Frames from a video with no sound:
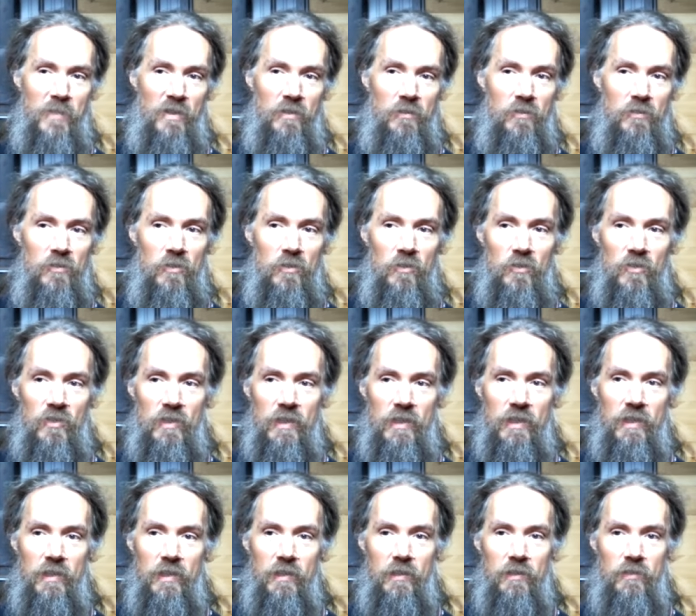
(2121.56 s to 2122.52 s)
And you'll
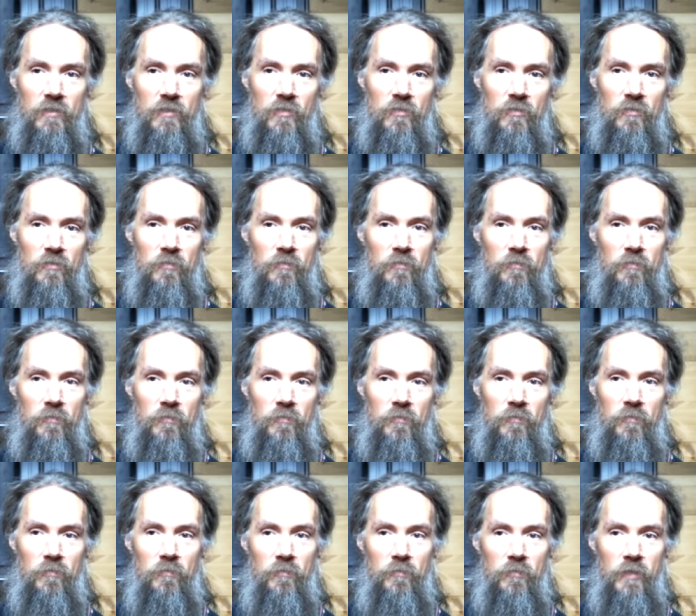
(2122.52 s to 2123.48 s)
see it's
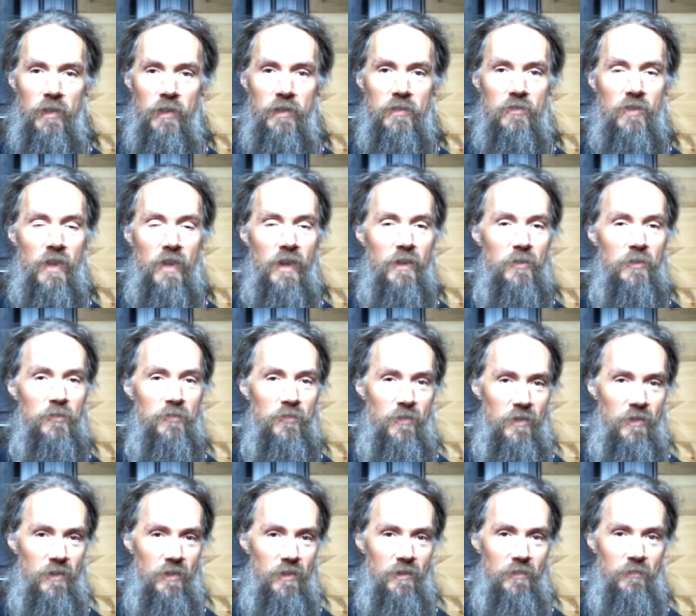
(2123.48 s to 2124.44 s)
very
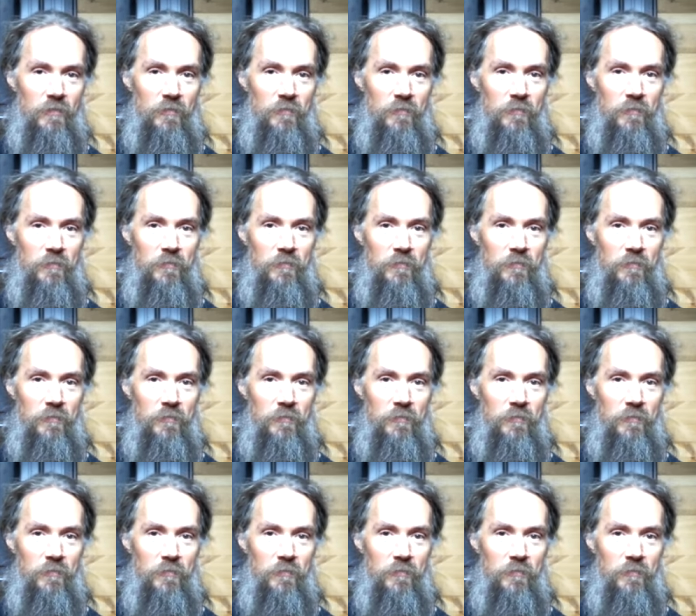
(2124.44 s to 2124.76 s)
satisfying.